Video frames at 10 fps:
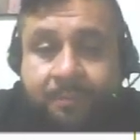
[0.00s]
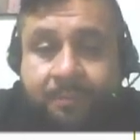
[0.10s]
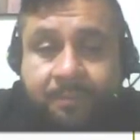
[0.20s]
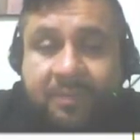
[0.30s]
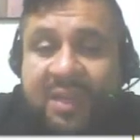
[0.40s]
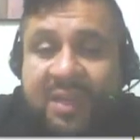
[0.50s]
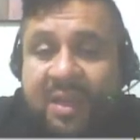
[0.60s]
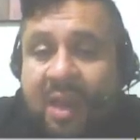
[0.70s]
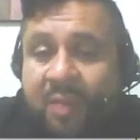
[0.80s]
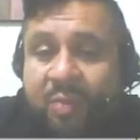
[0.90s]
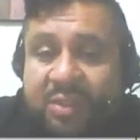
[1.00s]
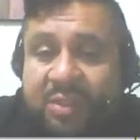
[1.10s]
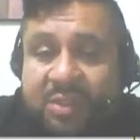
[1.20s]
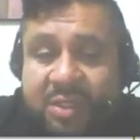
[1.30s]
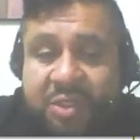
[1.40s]
They add
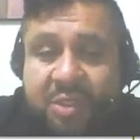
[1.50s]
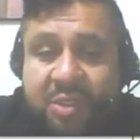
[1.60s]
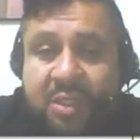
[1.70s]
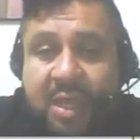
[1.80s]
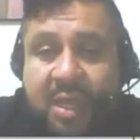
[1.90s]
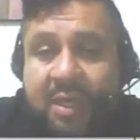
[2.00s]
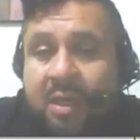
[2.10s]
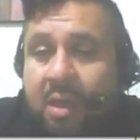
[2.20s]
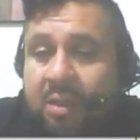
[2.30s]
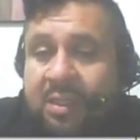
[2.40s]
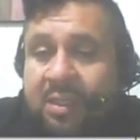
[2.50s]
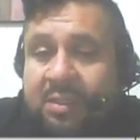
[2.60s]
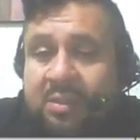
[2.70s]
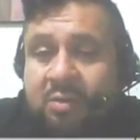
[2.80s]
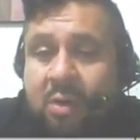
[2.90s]
precision and
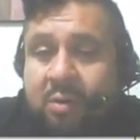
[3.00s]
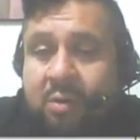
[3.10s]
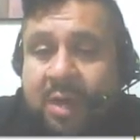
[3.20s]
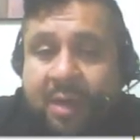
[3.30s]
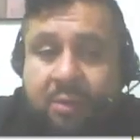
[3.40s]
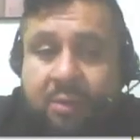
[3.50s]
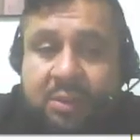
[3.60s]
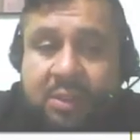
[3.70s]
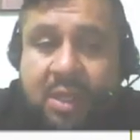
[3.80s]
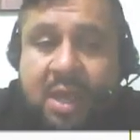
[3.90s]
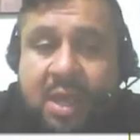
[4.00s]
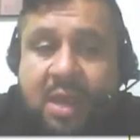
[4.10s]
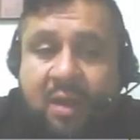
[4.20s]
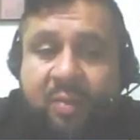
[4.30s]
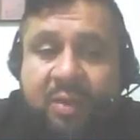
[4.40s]
context to our language,
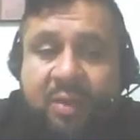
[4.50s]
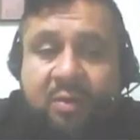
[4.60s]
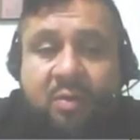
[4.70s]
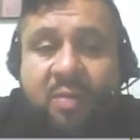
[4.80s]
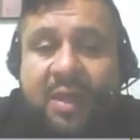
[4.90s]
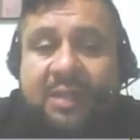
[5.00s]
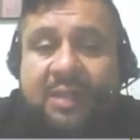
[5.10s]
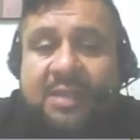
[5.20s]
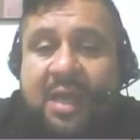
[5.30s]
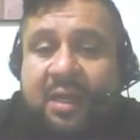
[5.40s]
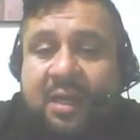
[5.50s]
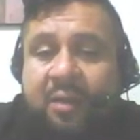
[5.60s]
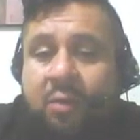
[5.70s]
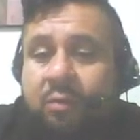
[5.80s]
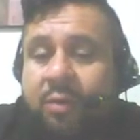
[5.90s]
helping to convey exactly
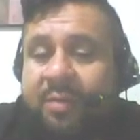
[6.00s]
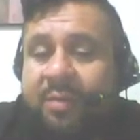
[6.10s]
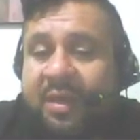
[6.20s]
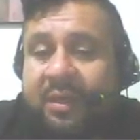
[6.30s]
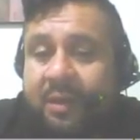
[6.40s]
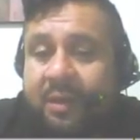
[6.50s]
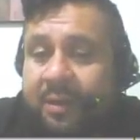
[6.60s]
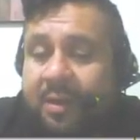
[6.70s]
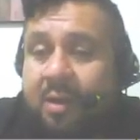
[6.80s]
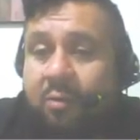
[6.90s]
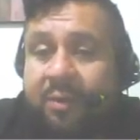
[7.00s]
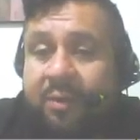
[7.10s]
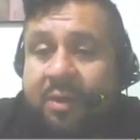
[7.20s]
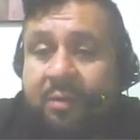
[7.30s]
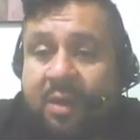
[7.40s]
what we mean.
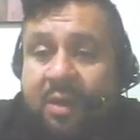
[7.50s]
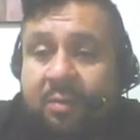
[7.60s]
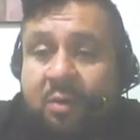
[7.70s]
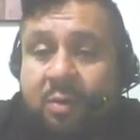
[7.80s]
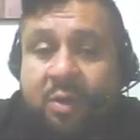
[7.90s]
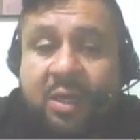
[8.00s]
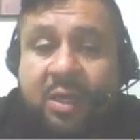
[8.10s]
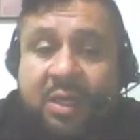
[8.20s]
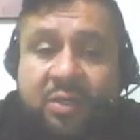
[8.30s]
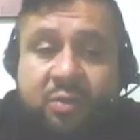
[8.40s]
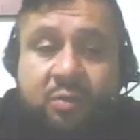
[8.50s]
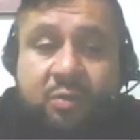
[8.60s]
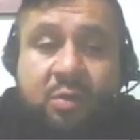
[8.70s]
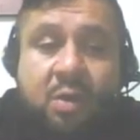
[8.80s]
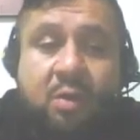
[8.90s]
Without them, communication
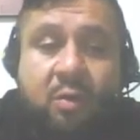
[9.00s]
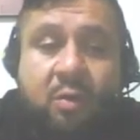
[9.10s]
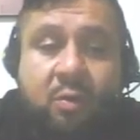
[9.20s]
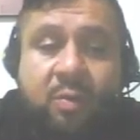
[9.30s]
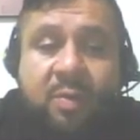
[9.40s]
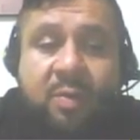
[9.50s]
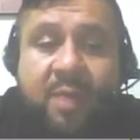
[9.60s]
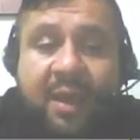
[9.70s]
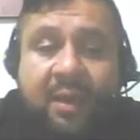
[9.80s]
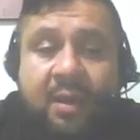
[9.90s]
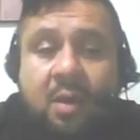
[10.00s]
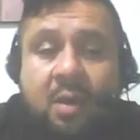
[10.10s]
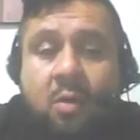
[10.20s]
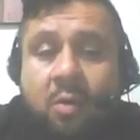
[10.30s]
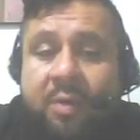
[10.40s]
could be vague
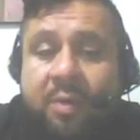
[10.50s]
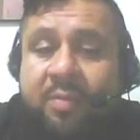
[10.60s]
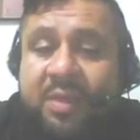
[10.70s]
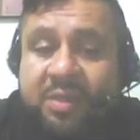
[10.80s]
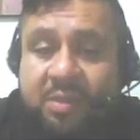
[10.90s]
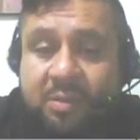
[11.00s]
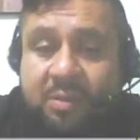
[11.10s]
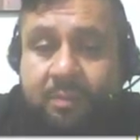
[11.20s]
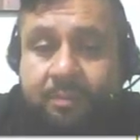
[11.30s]
or ambiguous.